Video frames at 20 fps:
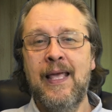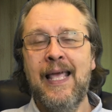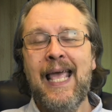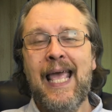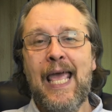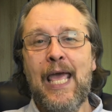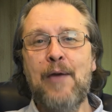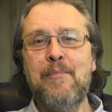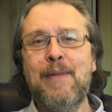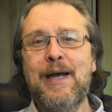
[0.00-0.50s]

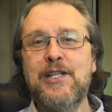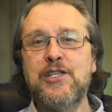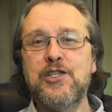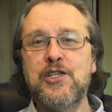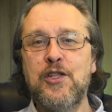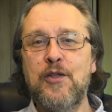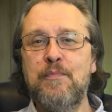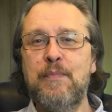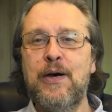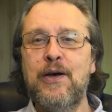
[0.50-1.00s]
Imagine
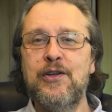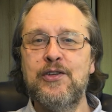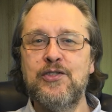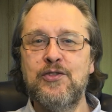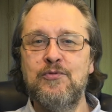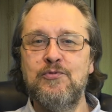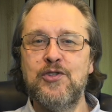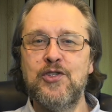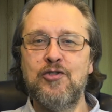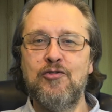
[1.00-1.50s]
a
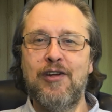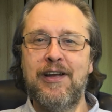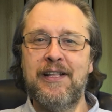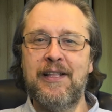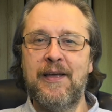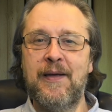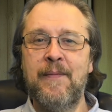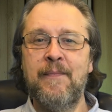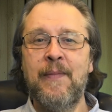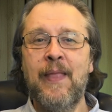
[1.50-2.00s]
personal
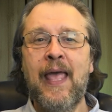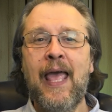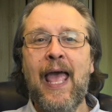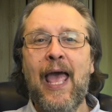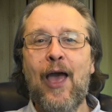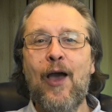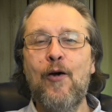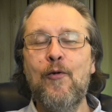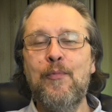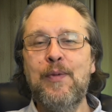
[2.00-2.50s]
trainer
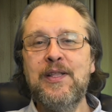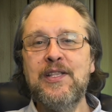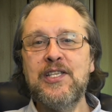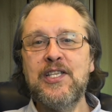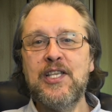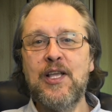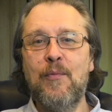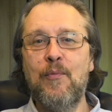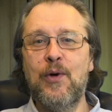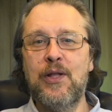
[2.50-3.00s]
helping
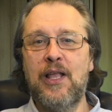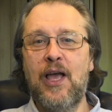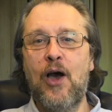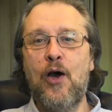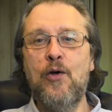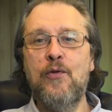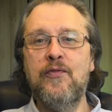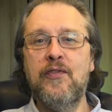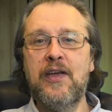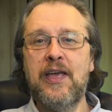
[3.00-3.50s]
someone
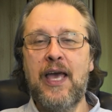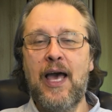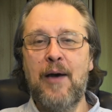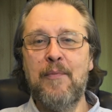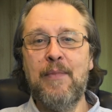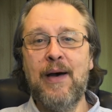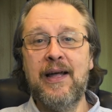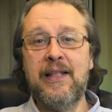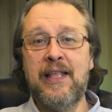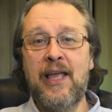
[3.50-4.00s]
overcome
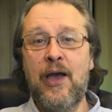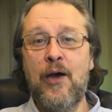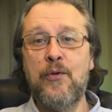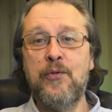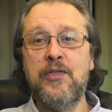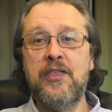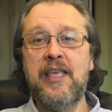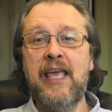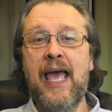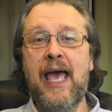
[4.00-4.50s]

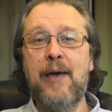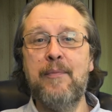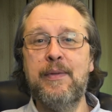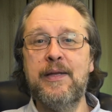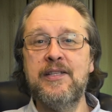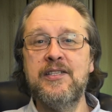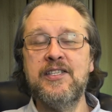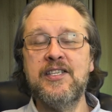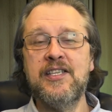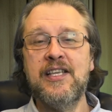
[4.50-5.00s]
unhealthy
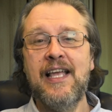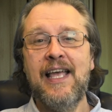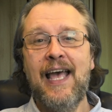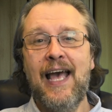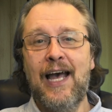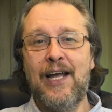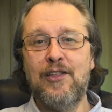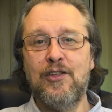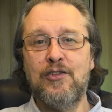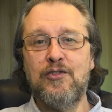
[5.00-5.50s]
habits
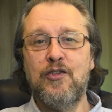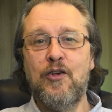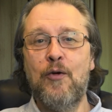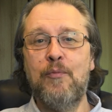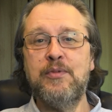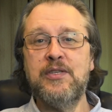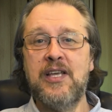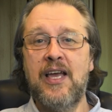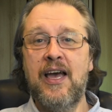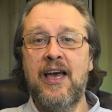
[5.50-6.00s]
and
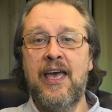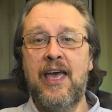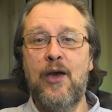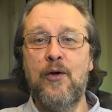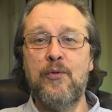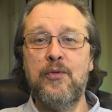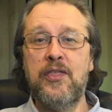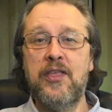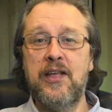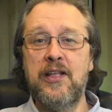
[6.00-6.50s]
adopt a
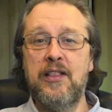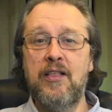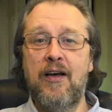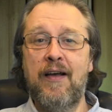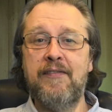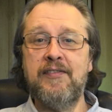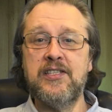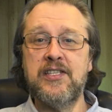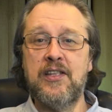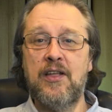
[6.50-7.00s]
healthier
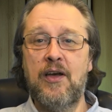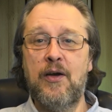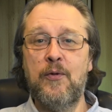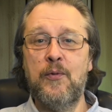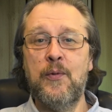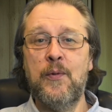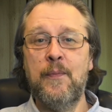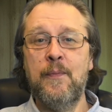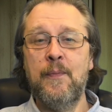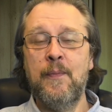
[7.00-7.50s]
lifestyle.
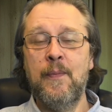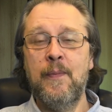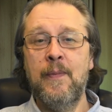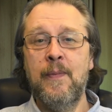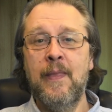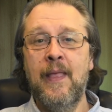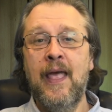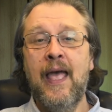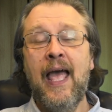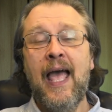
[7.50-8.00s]

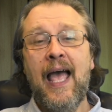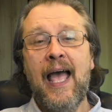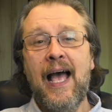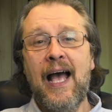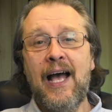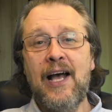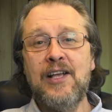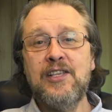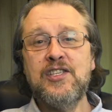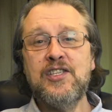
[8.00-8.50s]

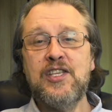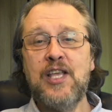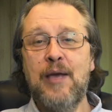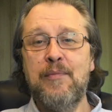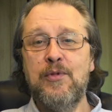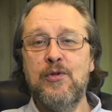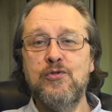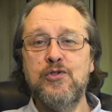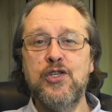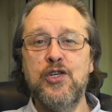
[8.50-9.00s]
As
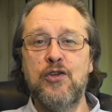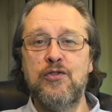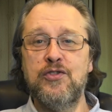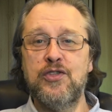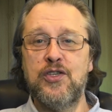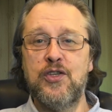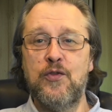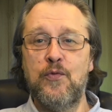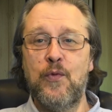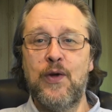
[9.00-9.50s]
Samuel
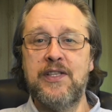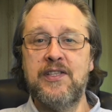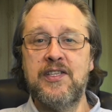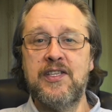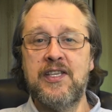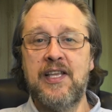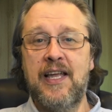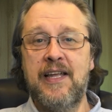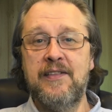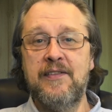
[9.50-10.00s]
Johnson once
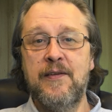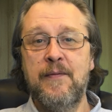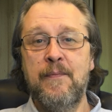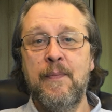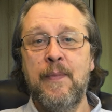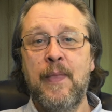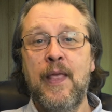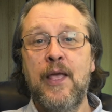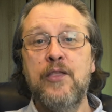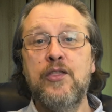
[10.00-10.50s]
said,
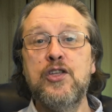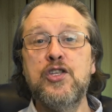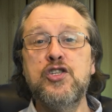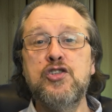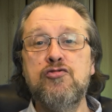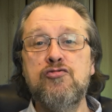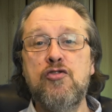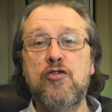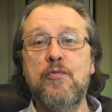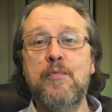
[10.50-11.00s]
the
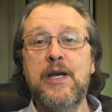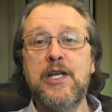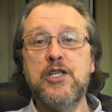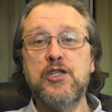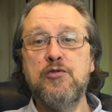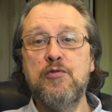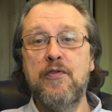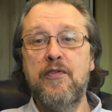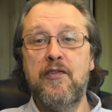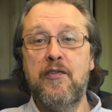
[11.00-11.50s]
true
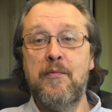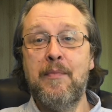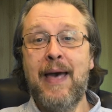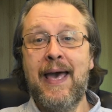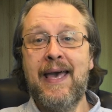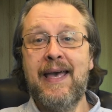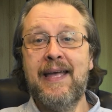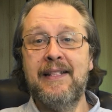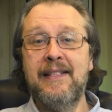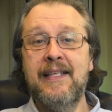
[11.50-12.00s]
measure of a
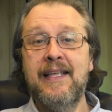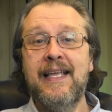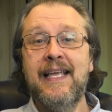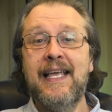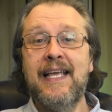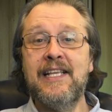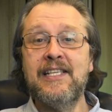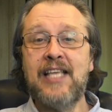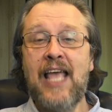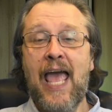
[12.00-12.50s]
man
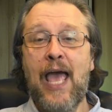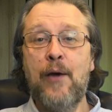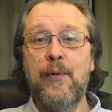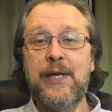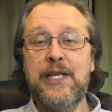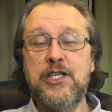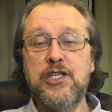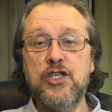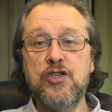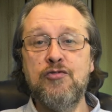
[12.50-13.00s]
is how he
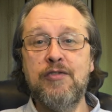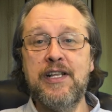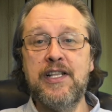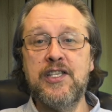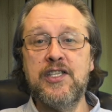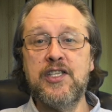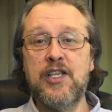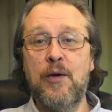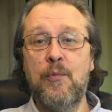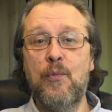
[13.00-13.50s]
treats
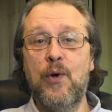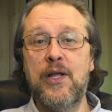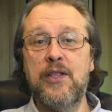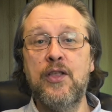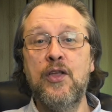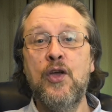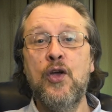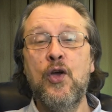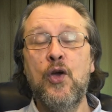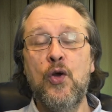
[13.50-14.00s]
someone
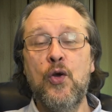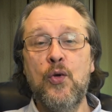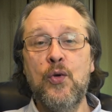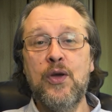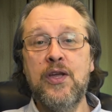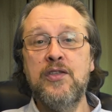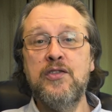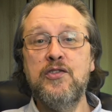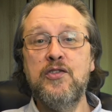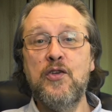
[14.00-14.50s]
who
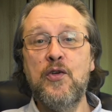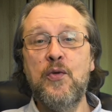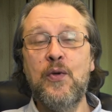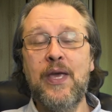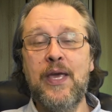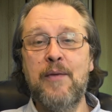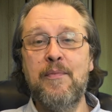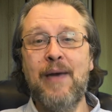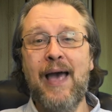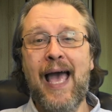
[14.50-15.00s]
can do
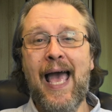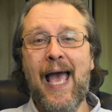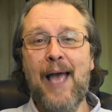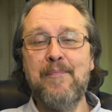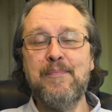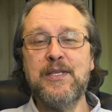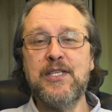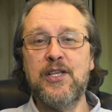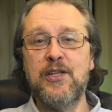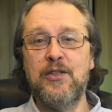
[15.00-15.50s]
him
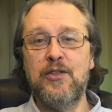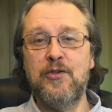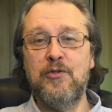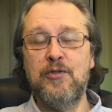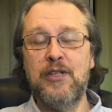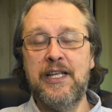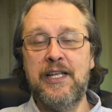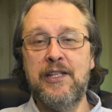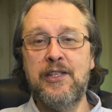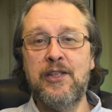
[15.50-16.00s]

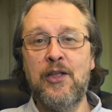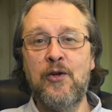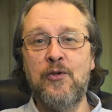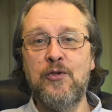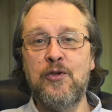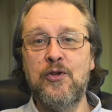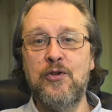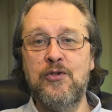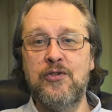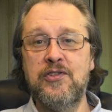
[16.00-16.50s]
absolutely no
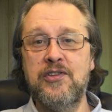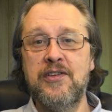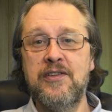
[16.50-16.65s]
good.